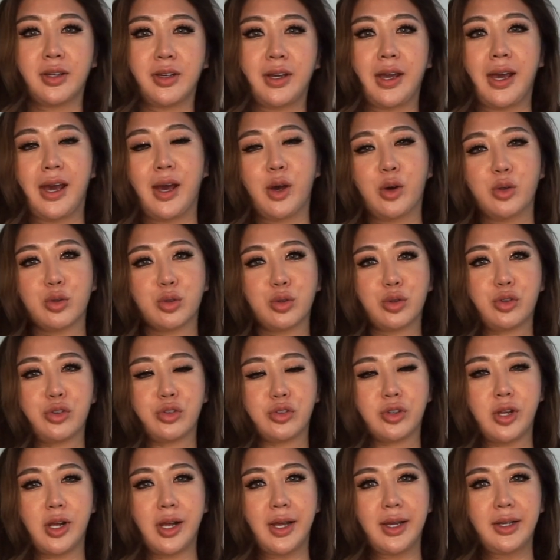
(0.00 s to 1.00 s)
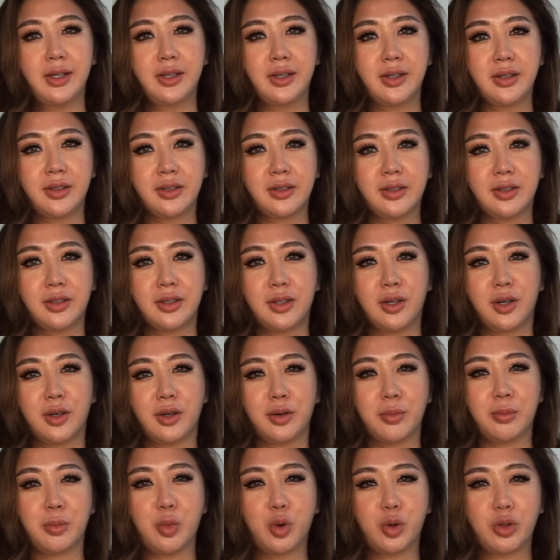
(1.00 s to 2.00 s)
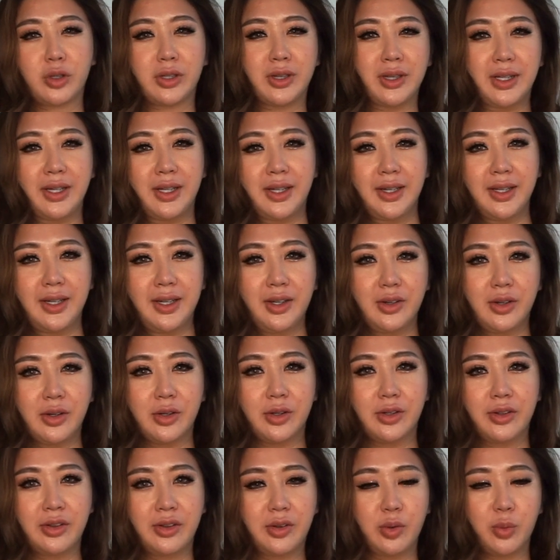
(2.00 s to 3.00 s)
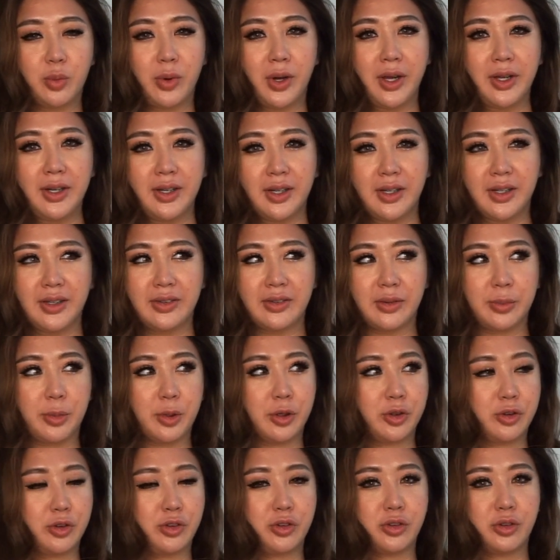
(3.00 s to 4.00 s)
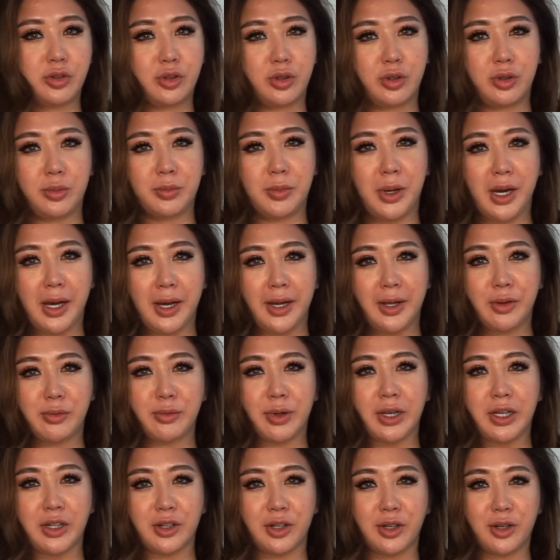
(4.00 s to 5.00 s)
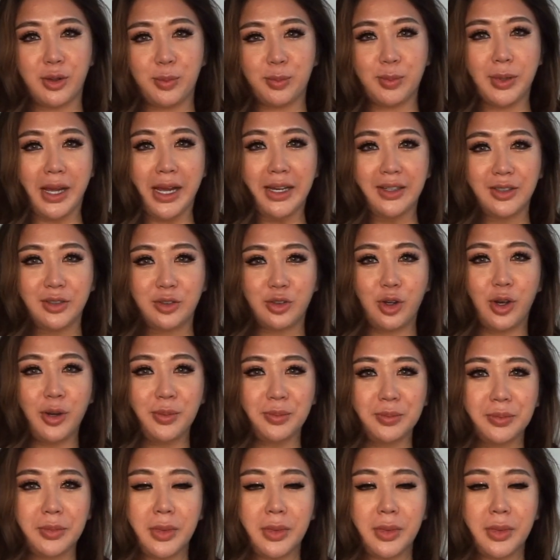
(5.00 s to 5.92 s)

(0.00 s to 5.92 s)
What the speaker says: how it looks like more clearly on the white as opposed to my regular black top.